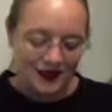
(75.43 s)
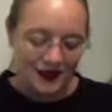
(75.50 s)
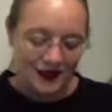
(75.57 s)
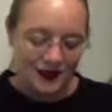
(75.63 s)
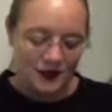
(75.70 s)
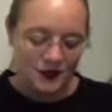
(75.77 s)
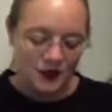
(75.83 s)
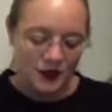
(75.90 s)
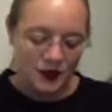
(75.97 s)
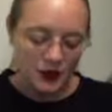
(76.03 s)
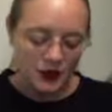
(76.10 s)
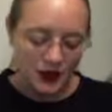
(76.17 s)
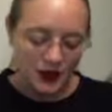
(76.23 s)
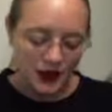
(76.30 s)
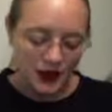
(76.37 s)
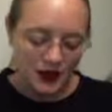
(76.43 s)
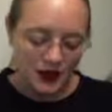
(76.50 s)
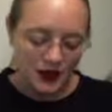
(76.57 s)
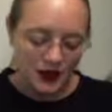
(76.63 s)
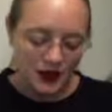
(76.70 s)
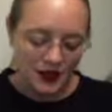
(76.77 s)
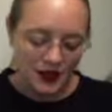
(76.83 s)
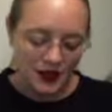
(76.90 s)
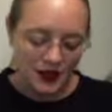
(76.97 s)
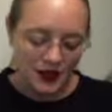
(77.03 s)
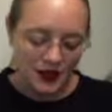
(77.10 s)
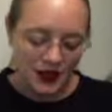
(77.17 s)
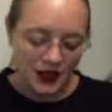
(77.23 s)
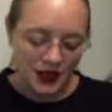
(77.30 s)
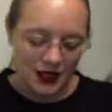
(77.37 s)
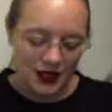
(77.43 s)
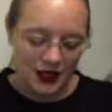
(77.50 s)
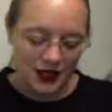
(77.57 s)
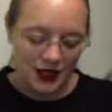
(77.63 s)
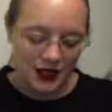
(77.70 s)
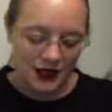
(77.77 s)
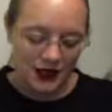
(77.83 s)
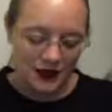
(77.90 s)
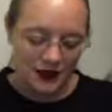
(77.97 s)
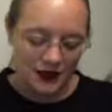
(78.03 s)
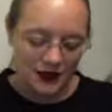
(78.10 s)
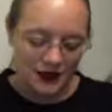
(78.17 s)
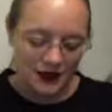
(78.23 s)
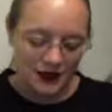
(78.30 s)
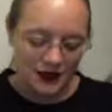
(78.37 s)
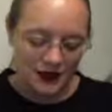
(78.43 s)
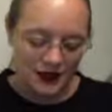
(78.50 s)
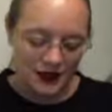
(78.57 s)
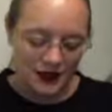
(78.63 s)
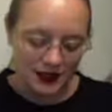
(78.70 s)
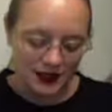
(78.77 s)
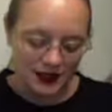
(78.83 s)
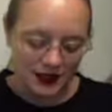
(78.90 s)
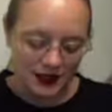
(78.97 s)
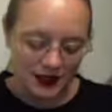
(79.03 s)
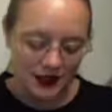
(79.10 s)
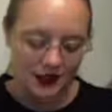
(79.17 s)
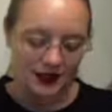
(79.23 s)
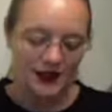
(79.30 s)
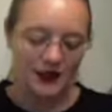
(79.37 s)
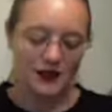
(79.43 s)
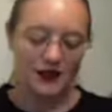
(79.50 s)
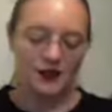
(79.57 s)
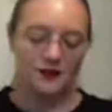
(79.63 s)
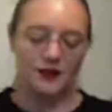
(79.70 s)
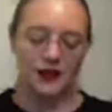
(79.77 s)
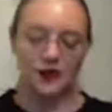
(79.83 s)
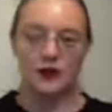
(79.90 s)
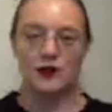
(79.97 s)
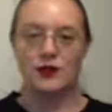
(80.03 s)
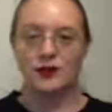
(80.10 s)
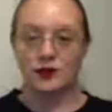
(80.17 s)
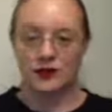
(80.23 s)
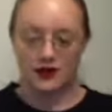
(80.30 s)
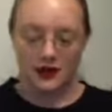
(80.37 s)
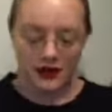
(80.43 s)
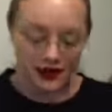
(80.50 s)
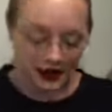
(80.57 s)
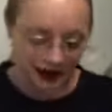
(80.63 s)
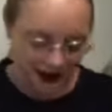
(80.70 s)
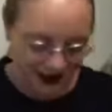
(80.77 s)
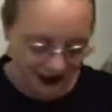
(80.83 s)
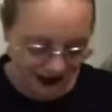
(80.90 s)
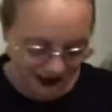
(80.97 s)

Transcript: it's spelled P H T H A L A T E. Um, not quite sure how to say that.